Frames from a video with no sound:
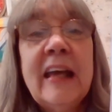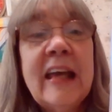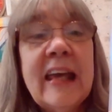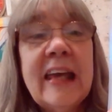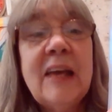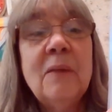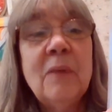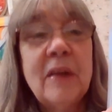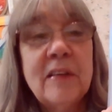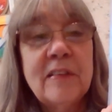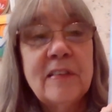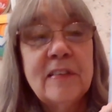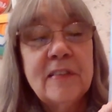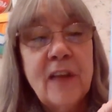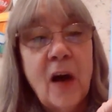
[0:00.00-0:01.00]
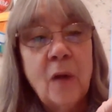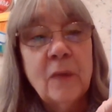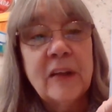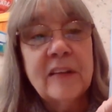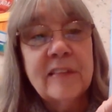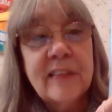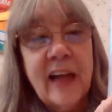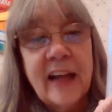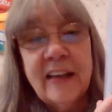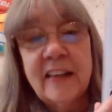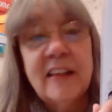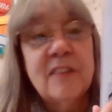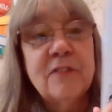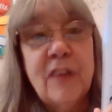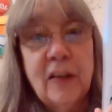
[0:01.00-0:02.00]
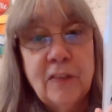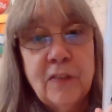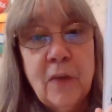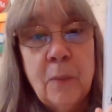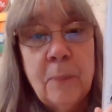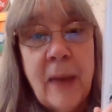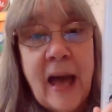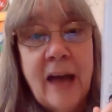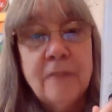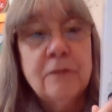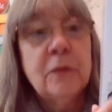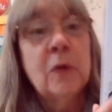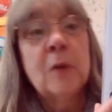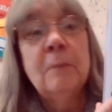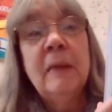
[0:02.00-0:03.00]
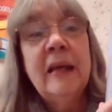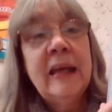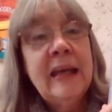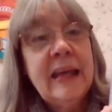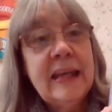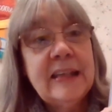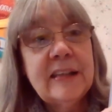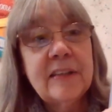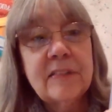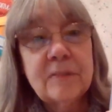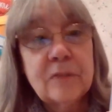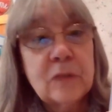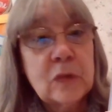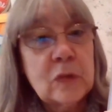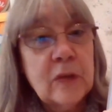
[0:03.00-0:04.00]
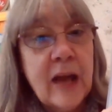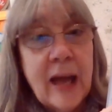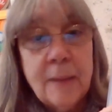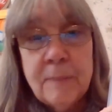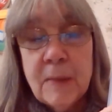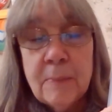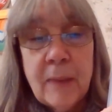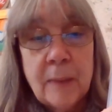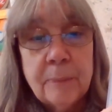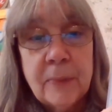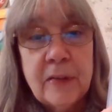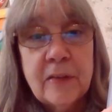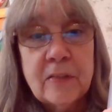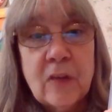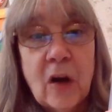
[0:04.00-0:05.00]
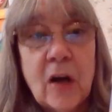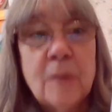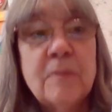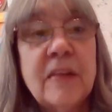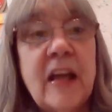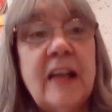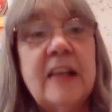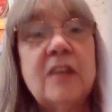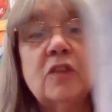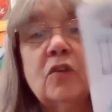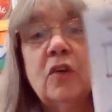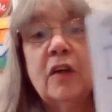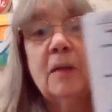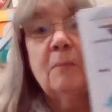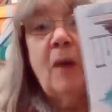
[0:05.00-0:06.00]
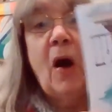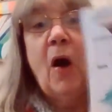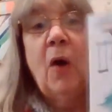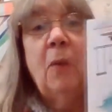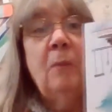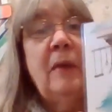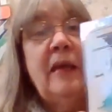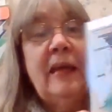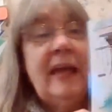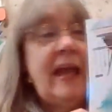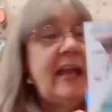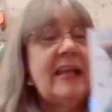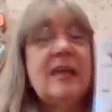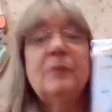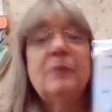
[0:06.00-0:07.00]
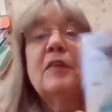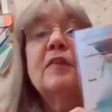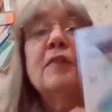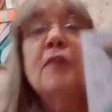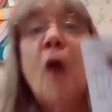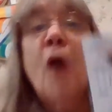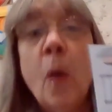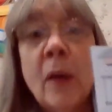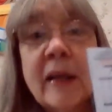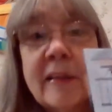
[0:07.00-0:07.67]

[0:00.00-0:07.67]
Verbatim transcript: he was so excited and he felt so bad for him. He just grabbed him up in his arms and he took him home. And he was so